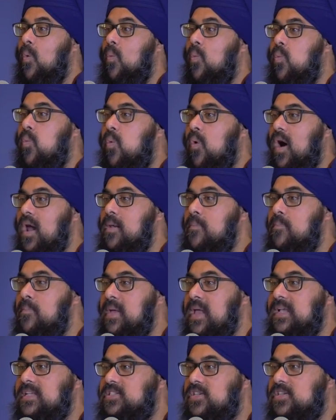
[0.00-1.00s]
What
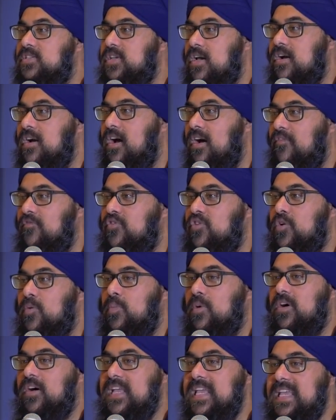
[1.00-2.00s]
makes us
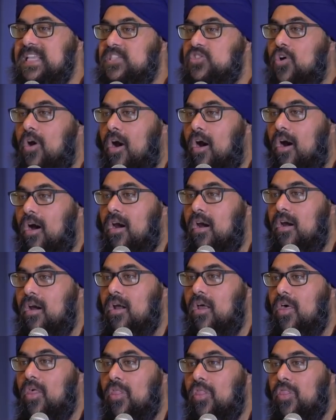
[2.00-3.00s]
uncomfortable? It's
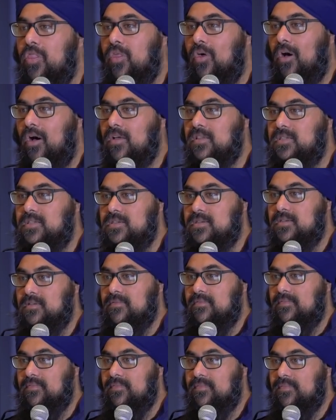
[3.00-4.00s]
our thoughts.